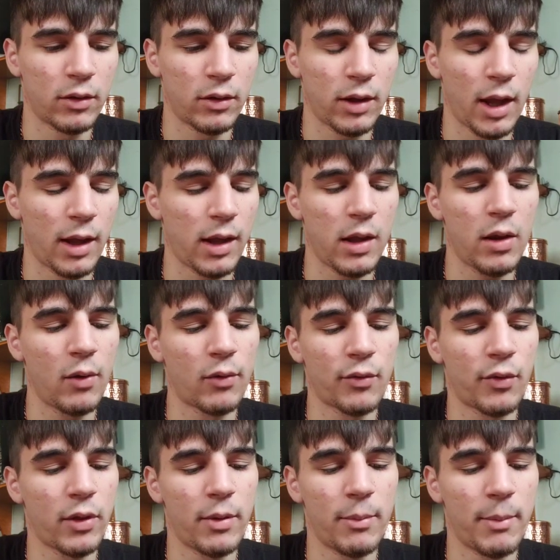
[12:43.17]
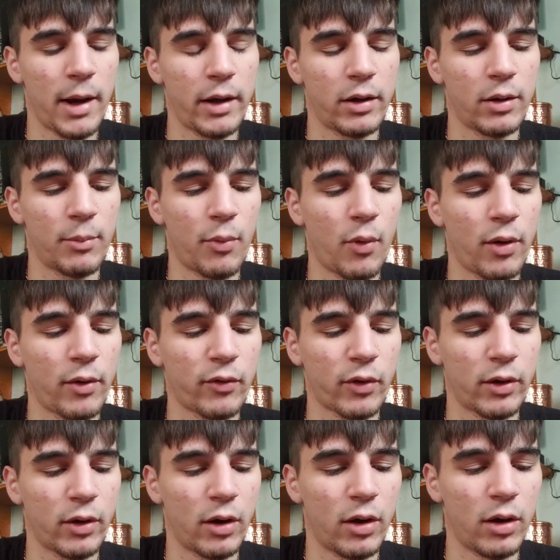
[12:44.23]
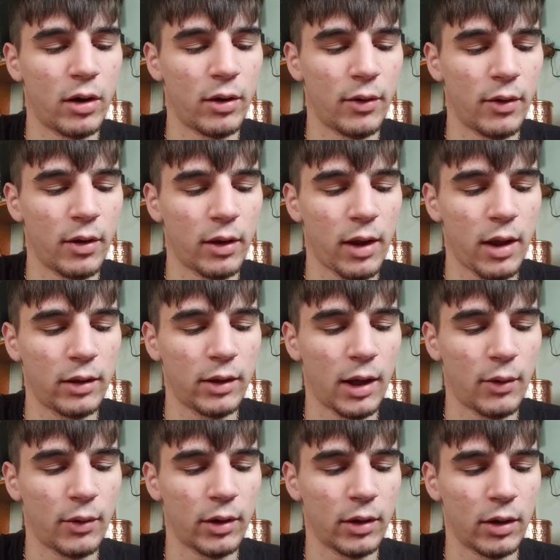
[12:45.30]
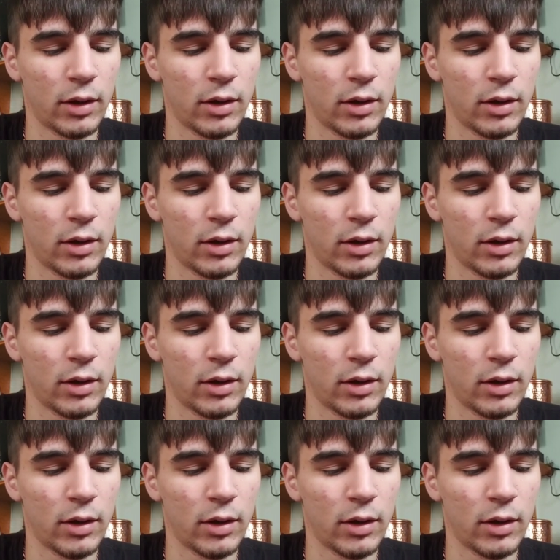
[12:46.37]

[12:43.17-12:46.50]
yeah, he goes for the Miner and Poison on the King Tower,